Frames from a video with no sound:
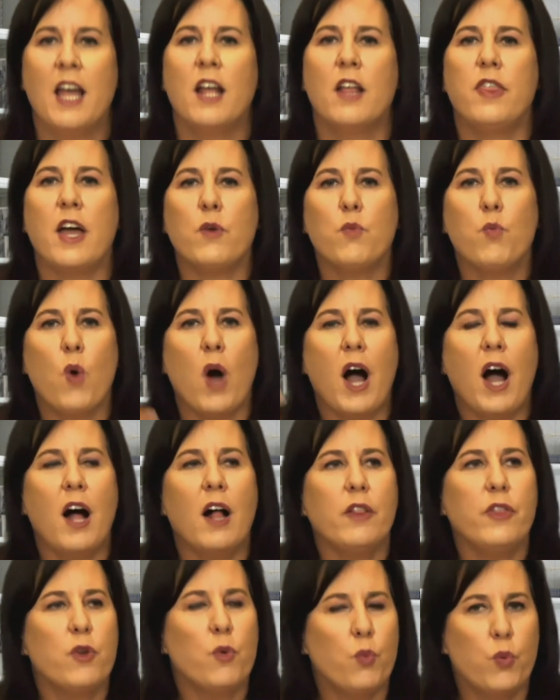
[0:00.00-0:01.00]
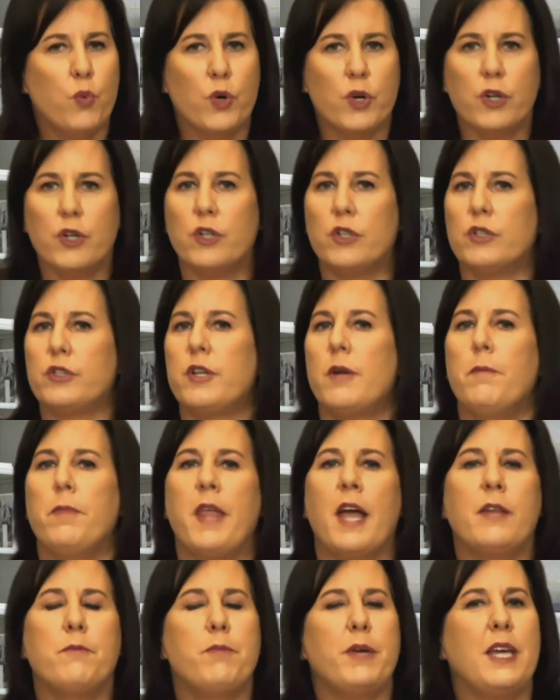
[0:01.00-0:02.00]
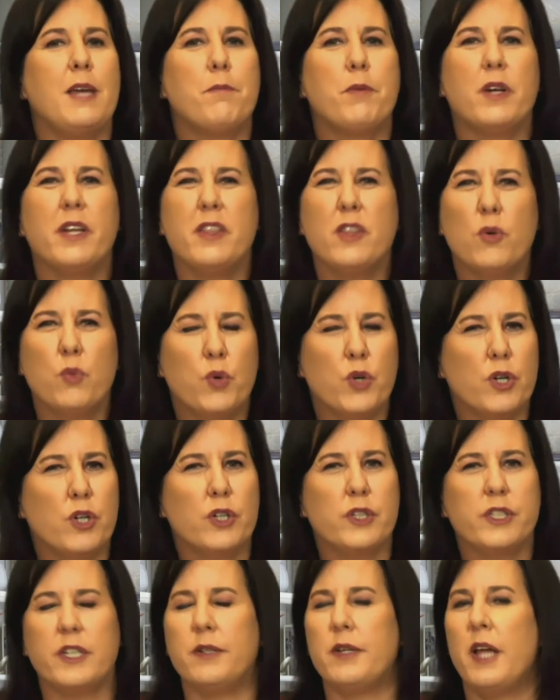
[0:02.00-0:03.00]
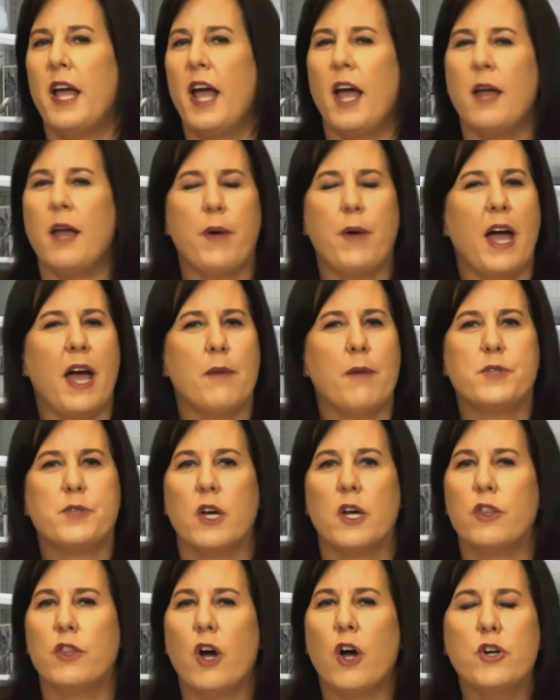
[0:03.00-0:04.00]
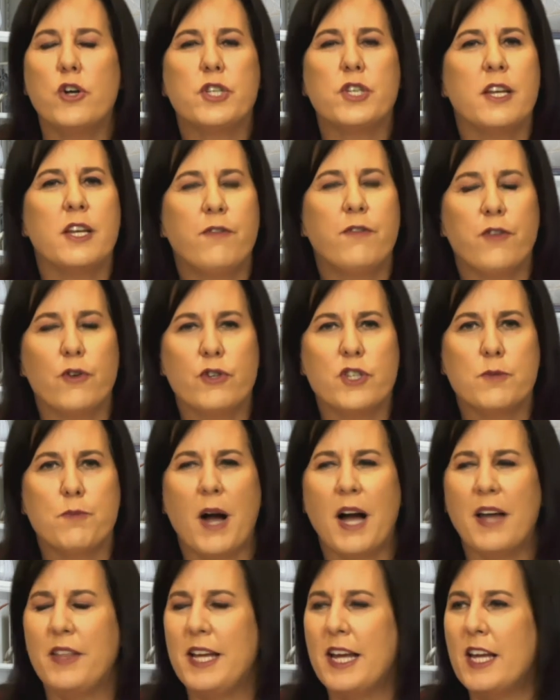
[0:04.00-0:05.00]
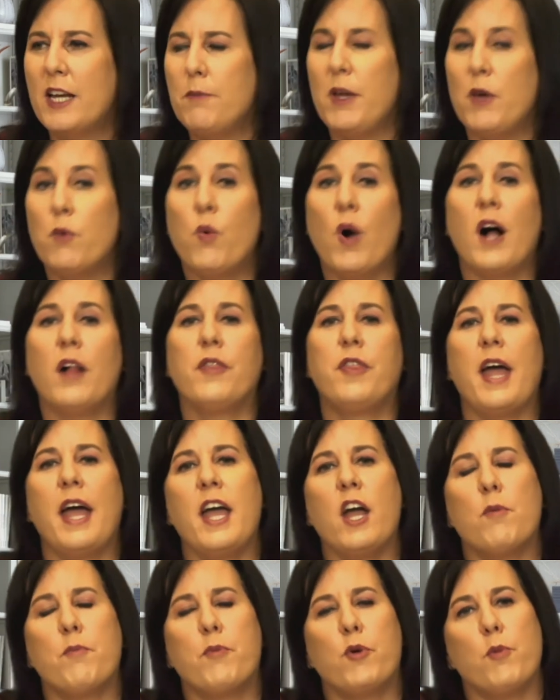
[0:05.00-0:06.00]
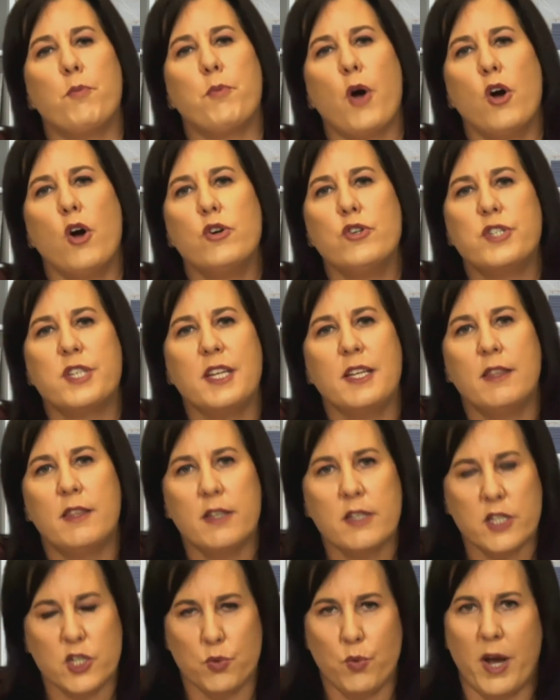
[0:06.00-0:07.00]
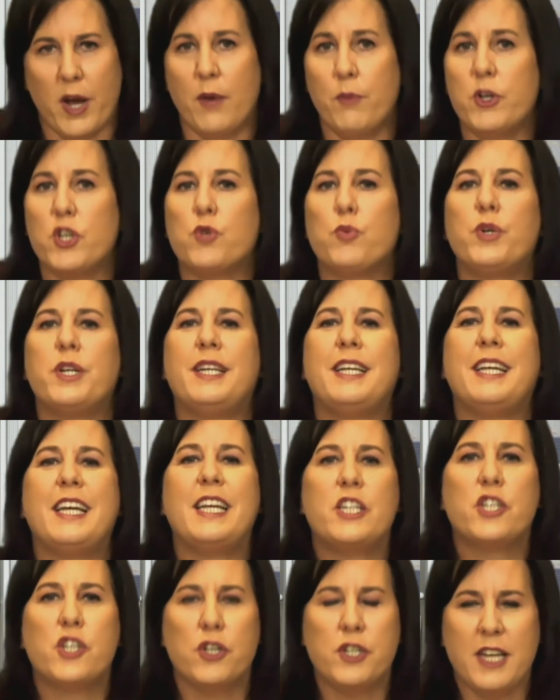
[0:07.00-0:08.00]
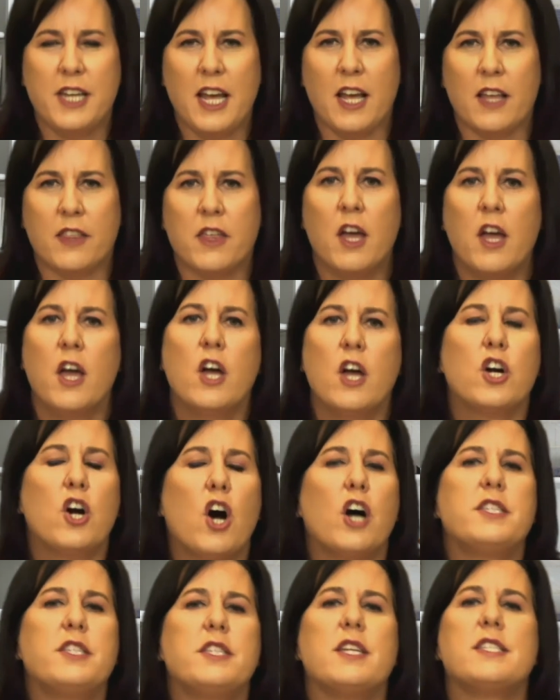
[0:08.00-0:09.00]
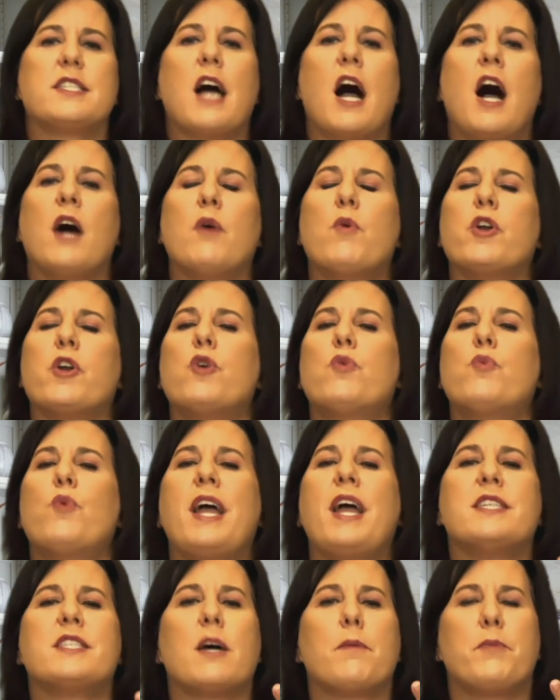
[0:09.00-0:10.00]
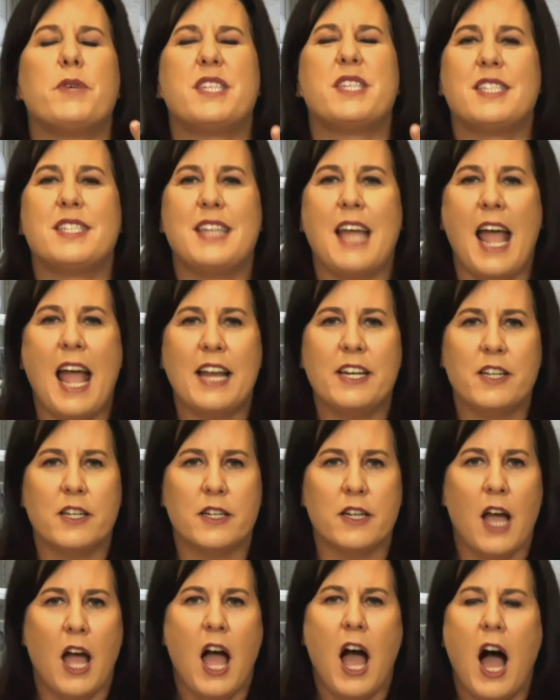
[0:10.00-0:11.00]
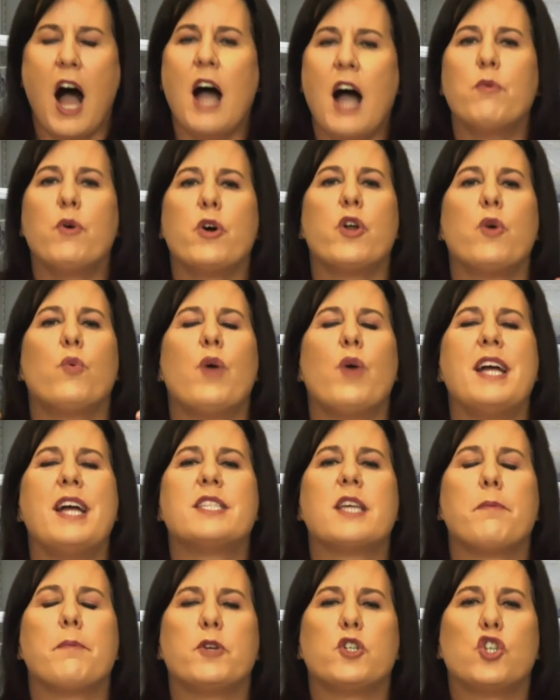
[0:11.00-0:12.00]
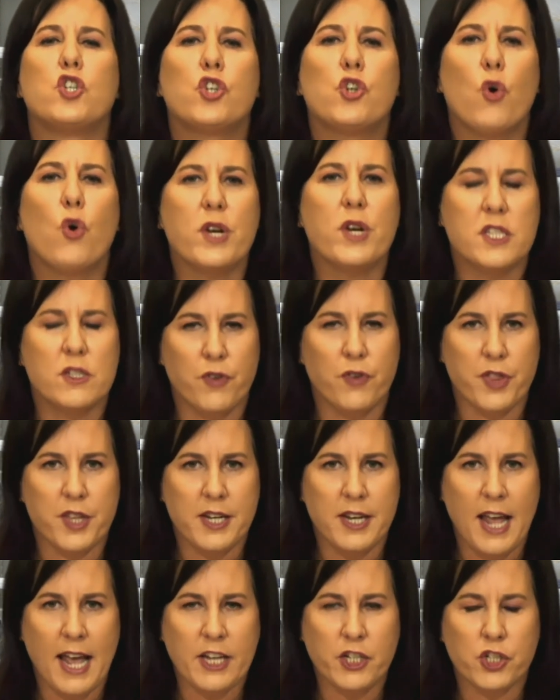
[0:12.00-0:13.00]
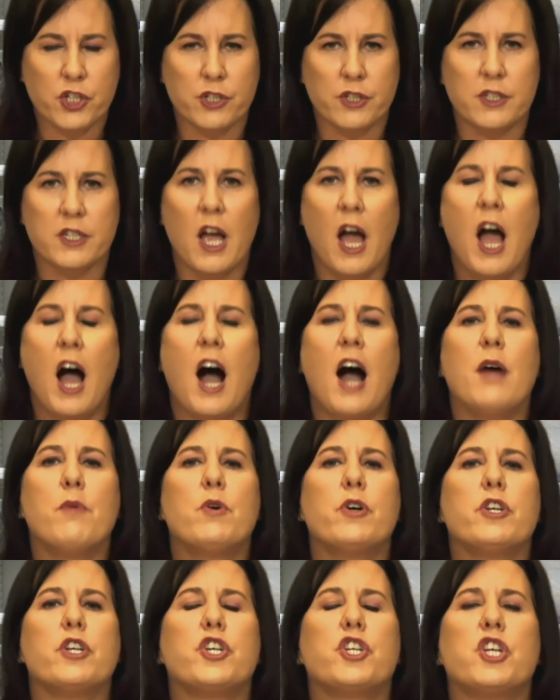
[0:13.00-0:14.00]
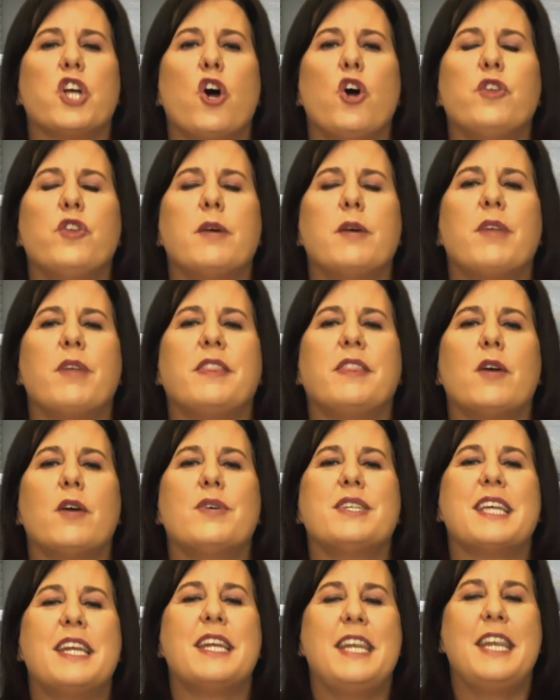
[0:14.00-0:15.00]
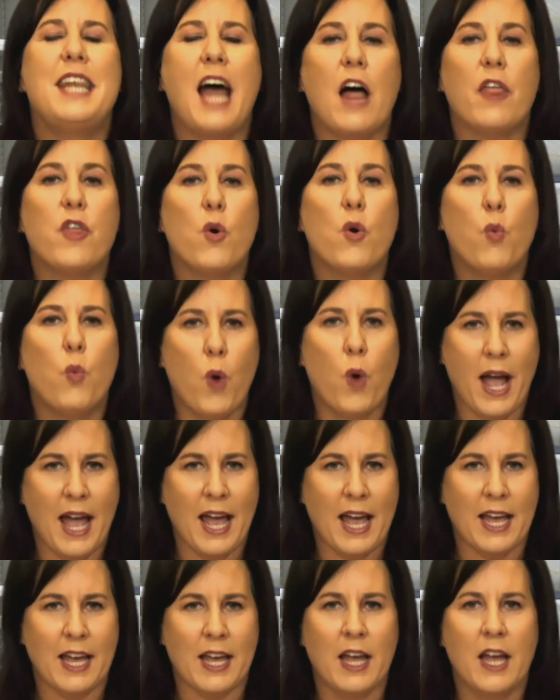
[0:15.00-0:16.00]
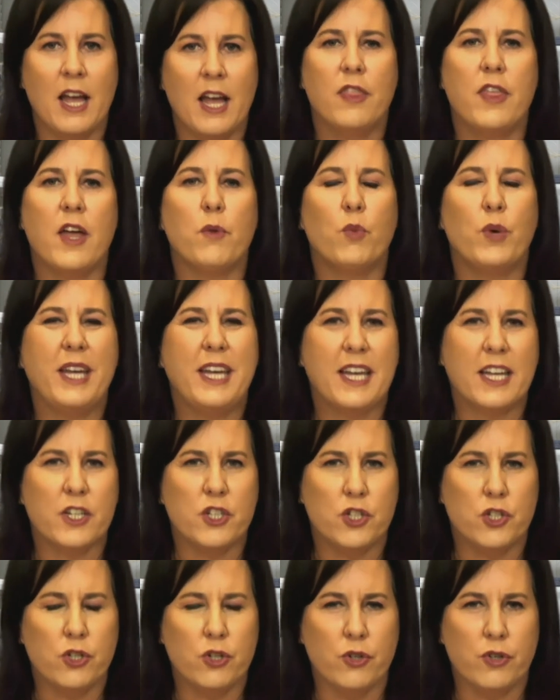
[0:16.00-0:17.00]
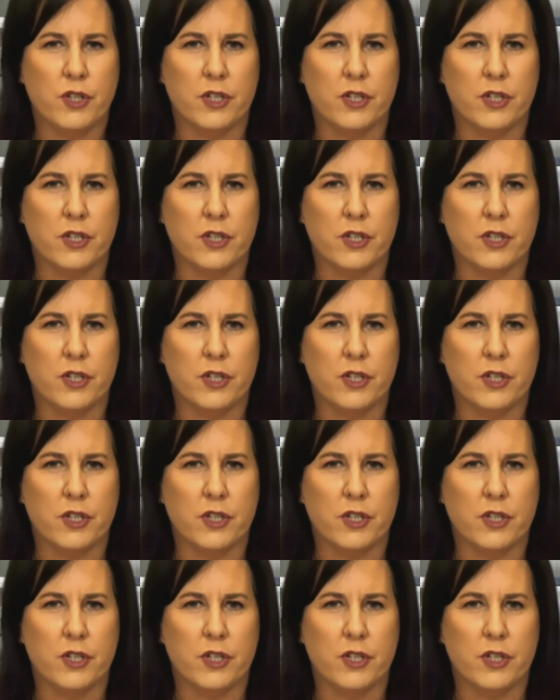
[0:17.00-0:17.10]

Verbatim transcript: That while the world and people in the world and perhaps those influenced by the enemy, while they are proposing this way, which would lead to death, God says, I want to raise up a standard. I want to raise up a choice for the nations. I want to show them that there is another way that we can do